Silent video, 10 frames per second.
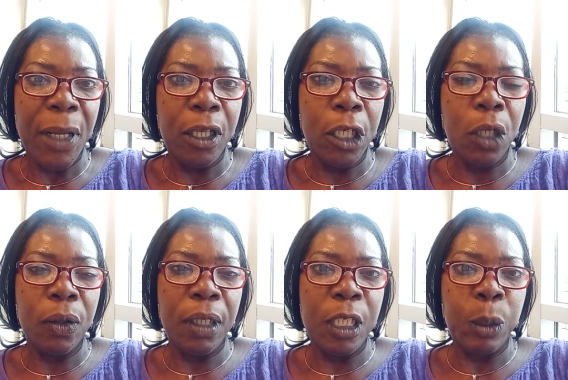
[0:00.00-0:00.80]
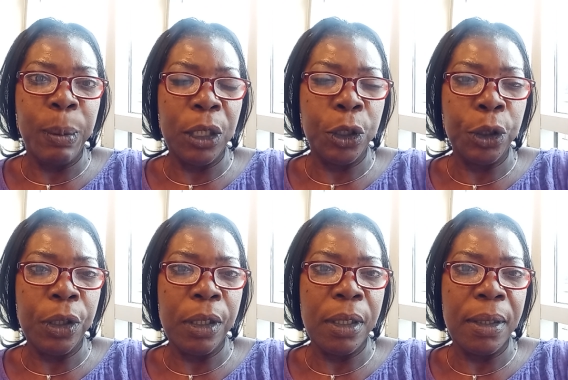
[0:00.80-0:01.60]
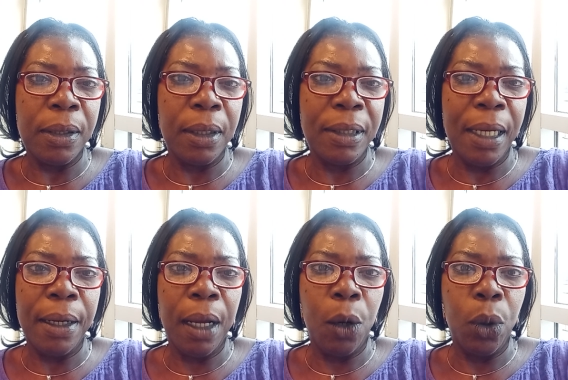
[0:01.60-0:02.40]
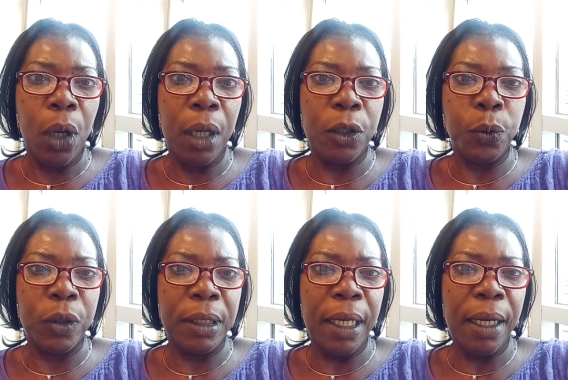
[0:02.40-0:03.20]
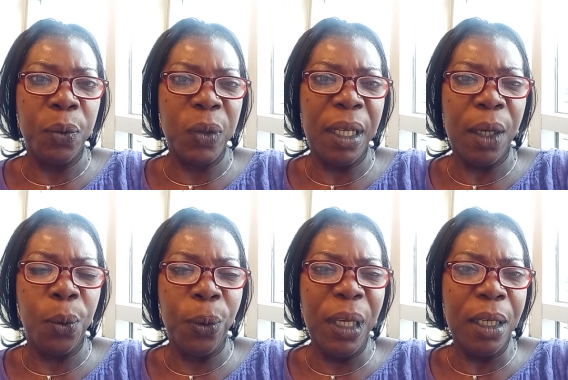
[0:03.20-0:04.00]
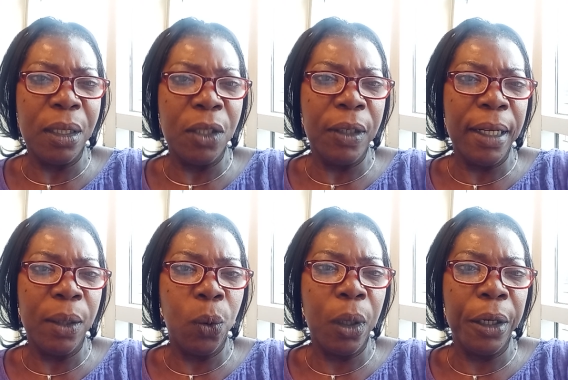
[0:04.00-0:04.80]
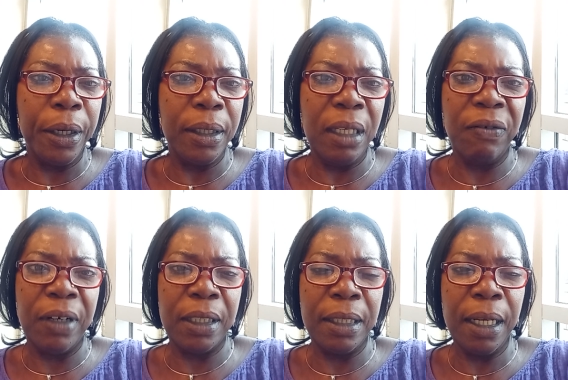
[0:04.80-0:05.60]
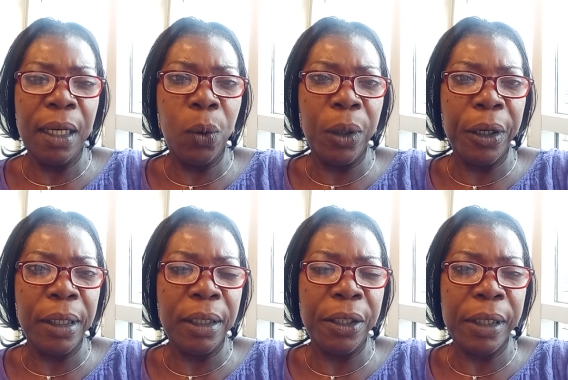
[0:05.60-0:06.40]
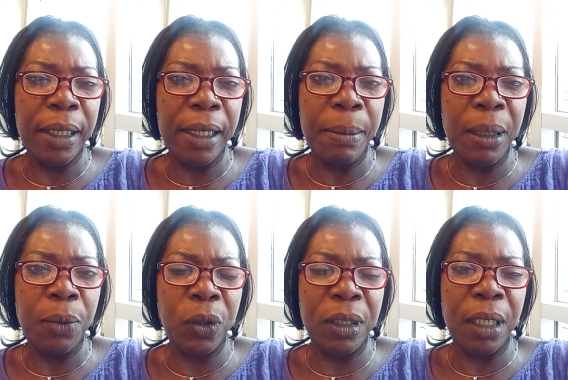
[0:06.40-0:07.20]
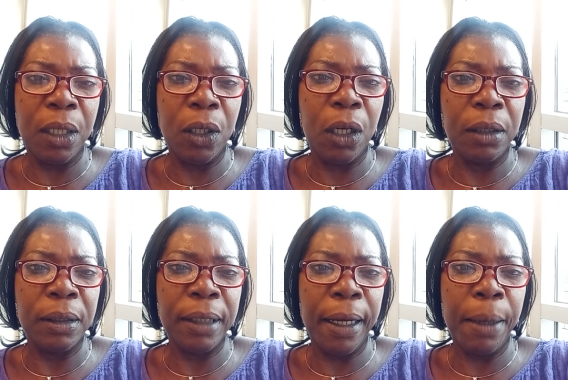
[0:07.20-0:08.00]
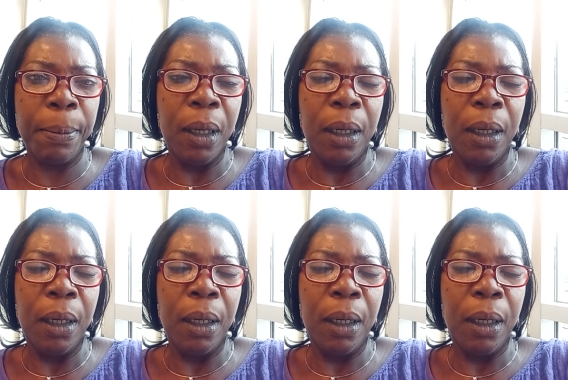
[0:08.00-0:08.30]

you know, the inspectors saying how long it will take, take weeks to get a warrant, even a telewarrant they're claiming will take a long time.